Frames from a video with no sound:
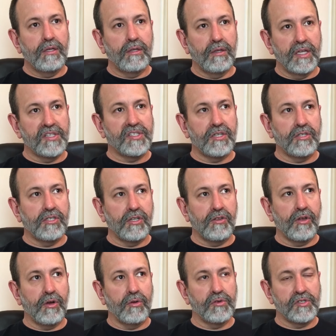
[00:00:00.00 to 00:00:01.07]
listen to
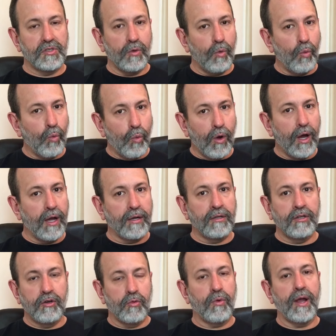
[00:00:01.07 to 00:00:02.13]
those
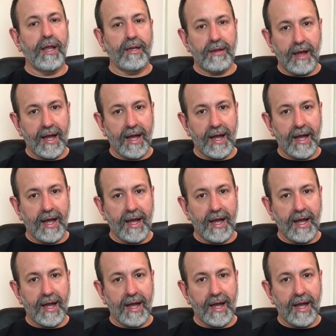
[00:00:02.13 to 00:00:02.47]
one great